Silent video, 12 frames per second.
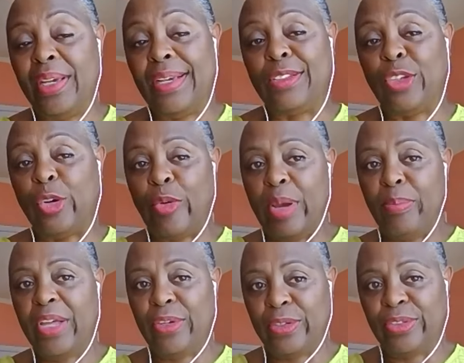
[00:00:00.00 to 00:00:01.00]
His
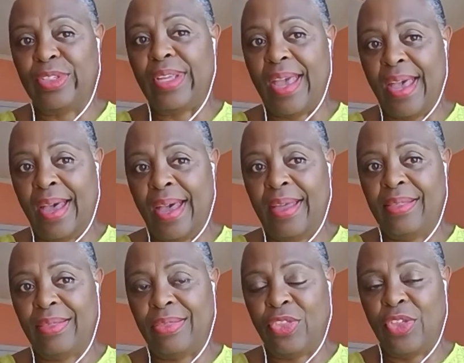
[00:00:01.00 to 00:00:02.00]
grandmother's at
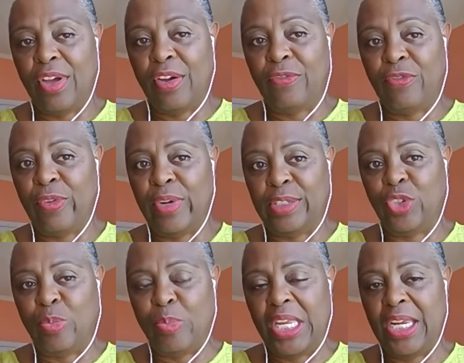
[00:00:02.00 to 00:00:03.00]
the
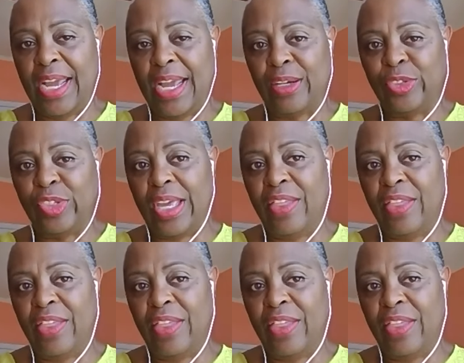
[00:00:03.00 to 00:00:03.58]
Friends Meeting House,